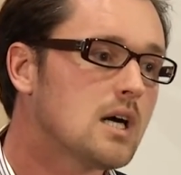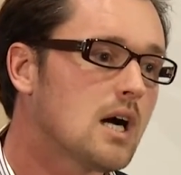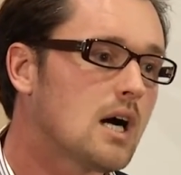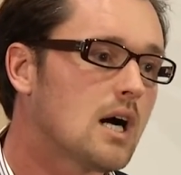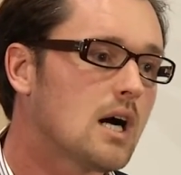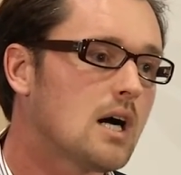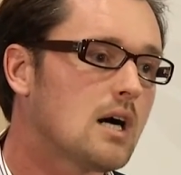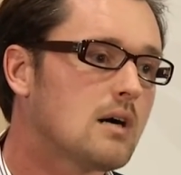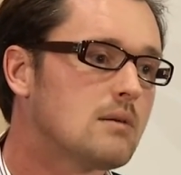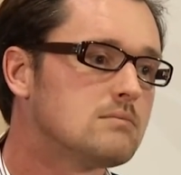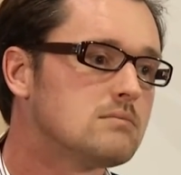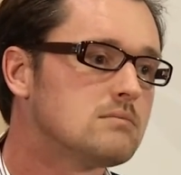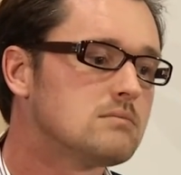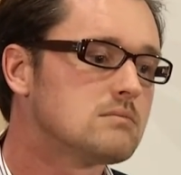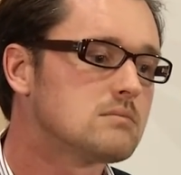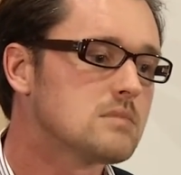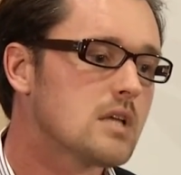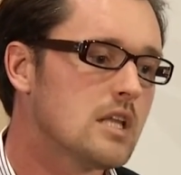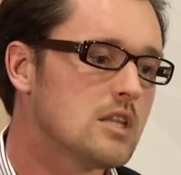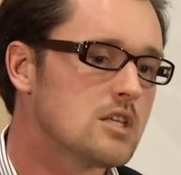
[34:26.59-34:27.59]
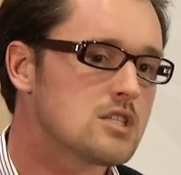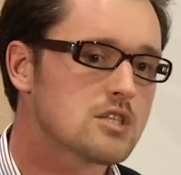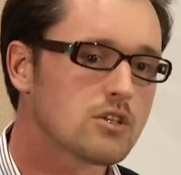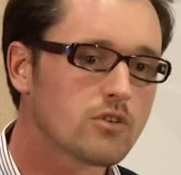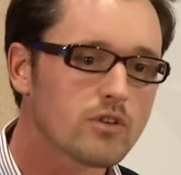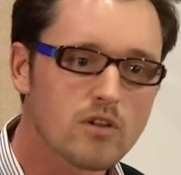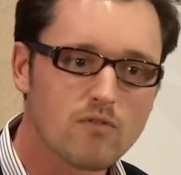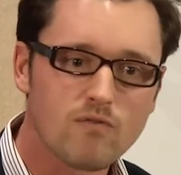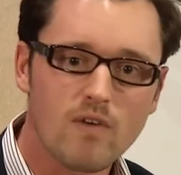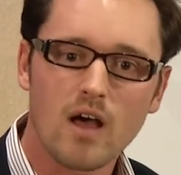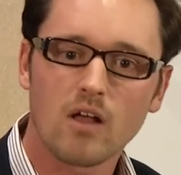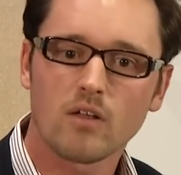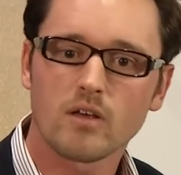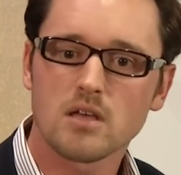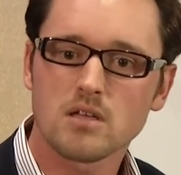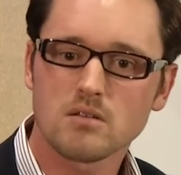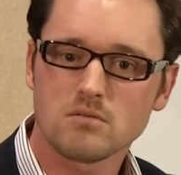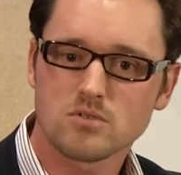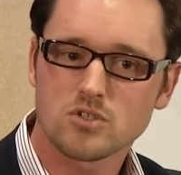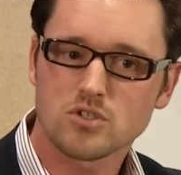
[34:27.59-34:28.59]
Um, in the Silicon
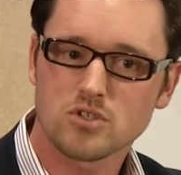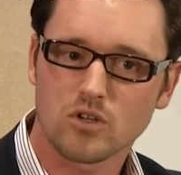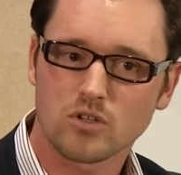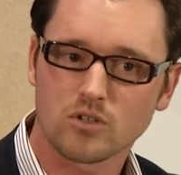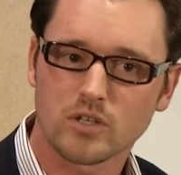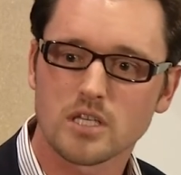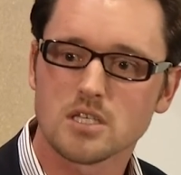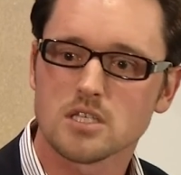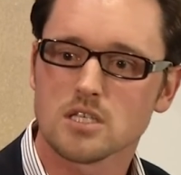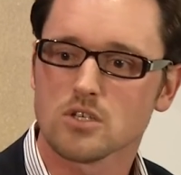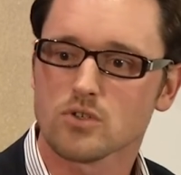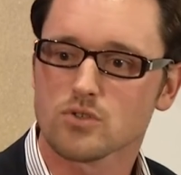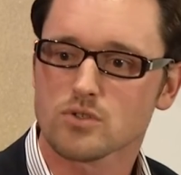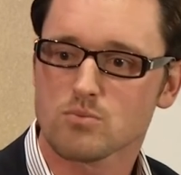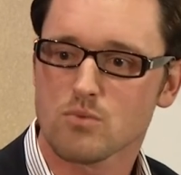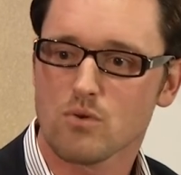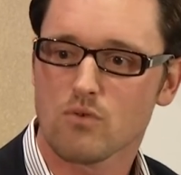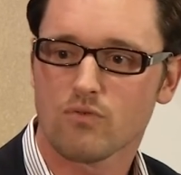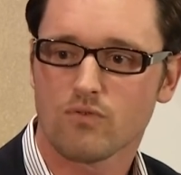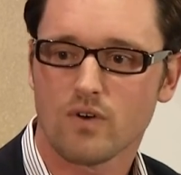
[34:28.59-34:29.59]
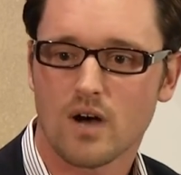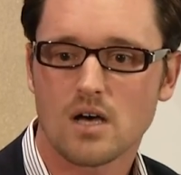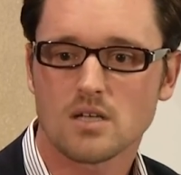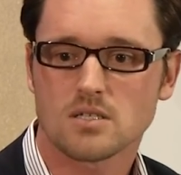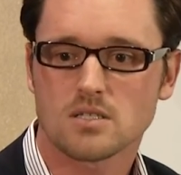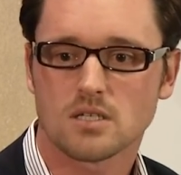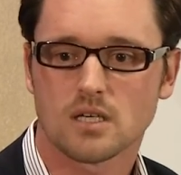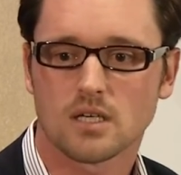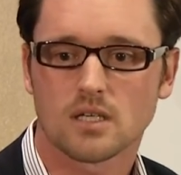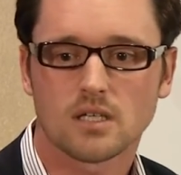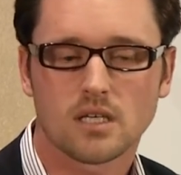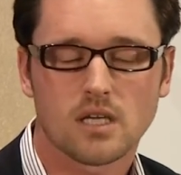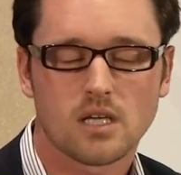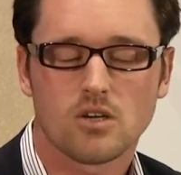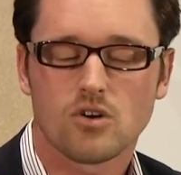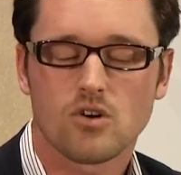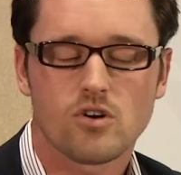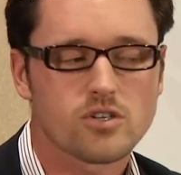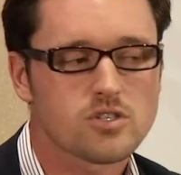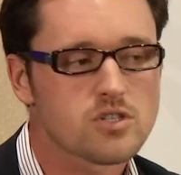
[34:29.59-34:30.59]
Valley, certainly deals move faster.
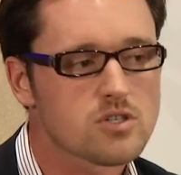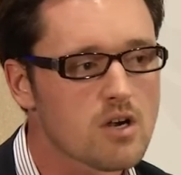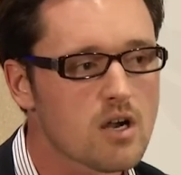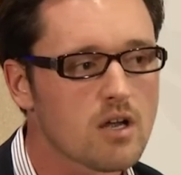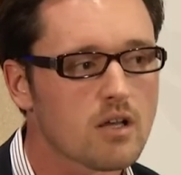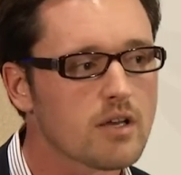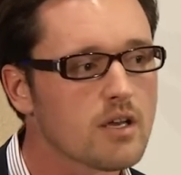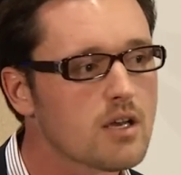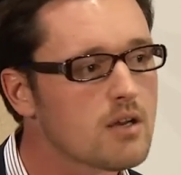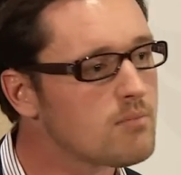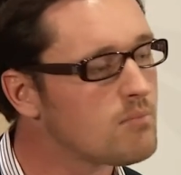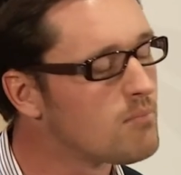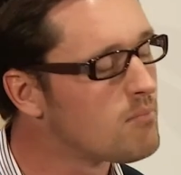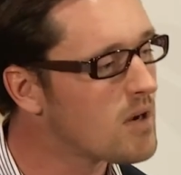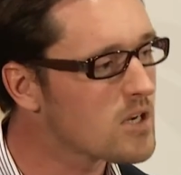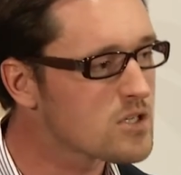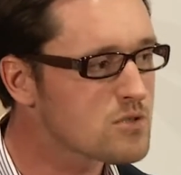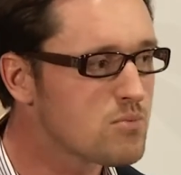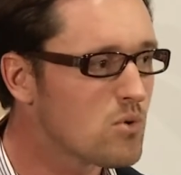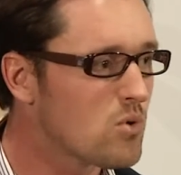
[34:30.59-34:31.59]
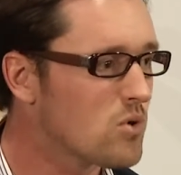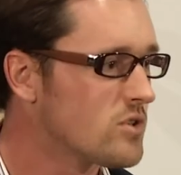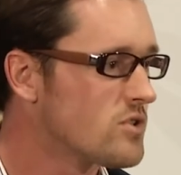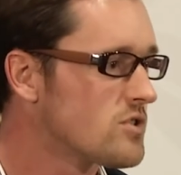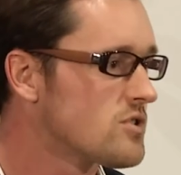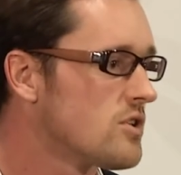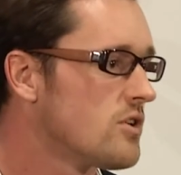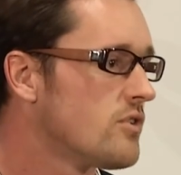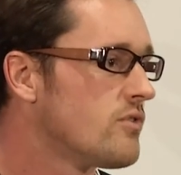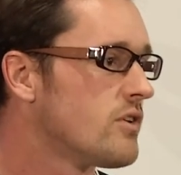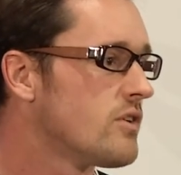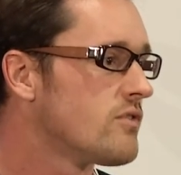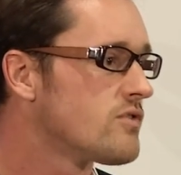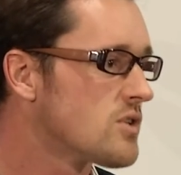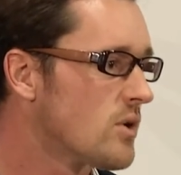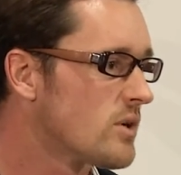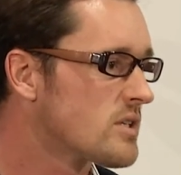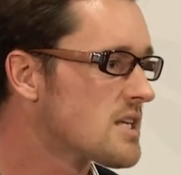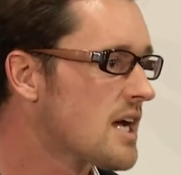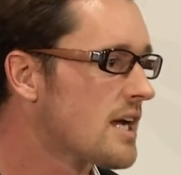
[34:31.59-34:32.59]
Here in Australia, much more conservative,
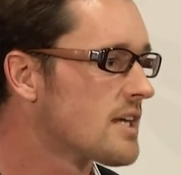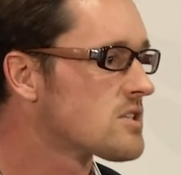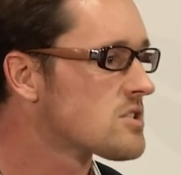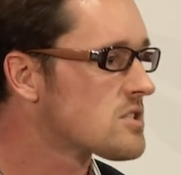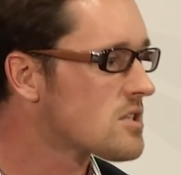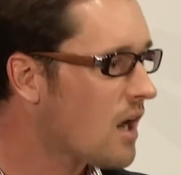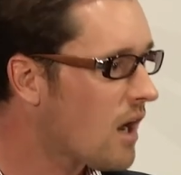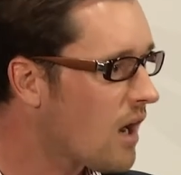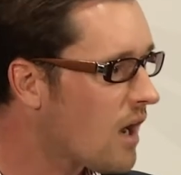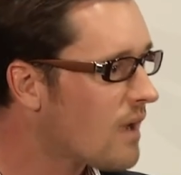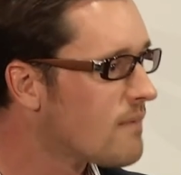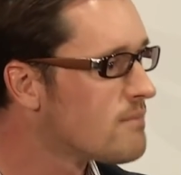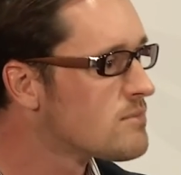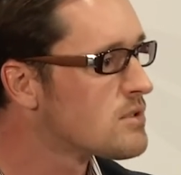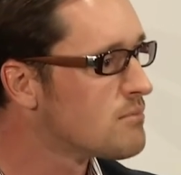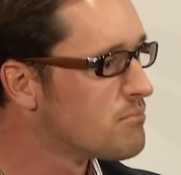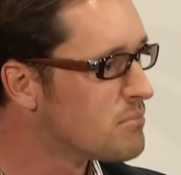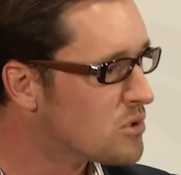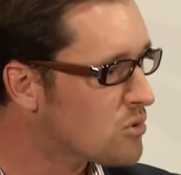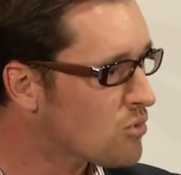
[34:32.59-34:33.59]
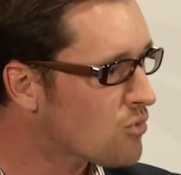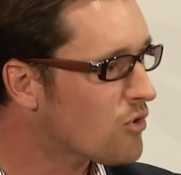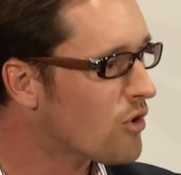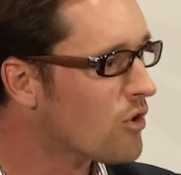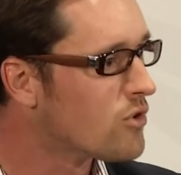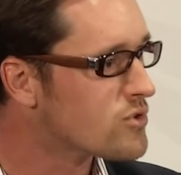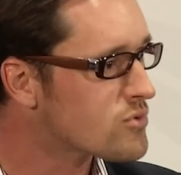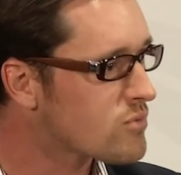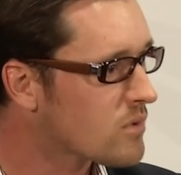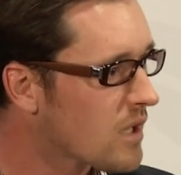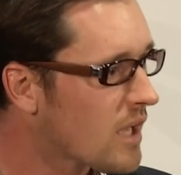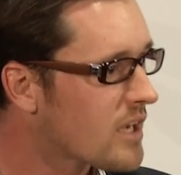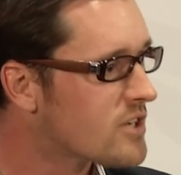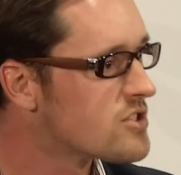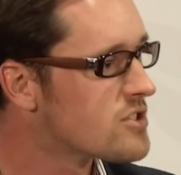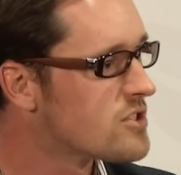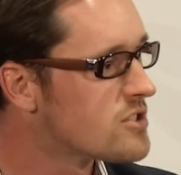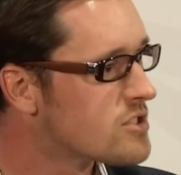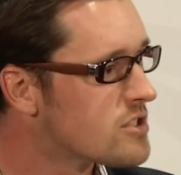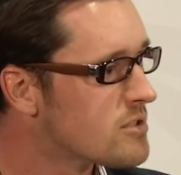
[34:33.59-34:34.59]
so it takes time to build those
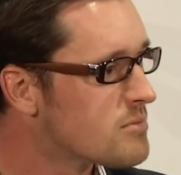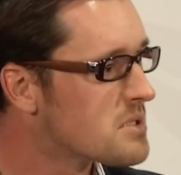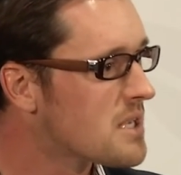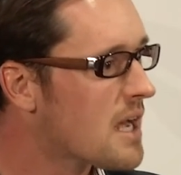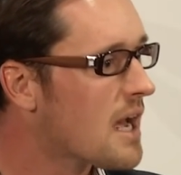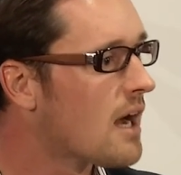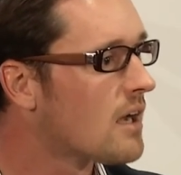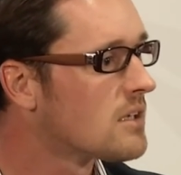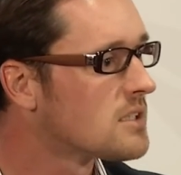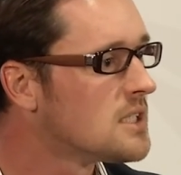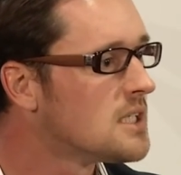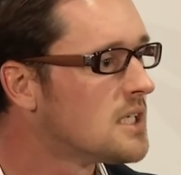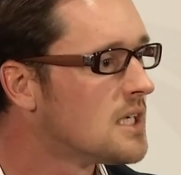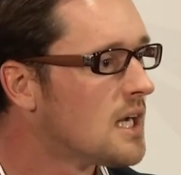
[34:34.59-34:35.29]
relationships out.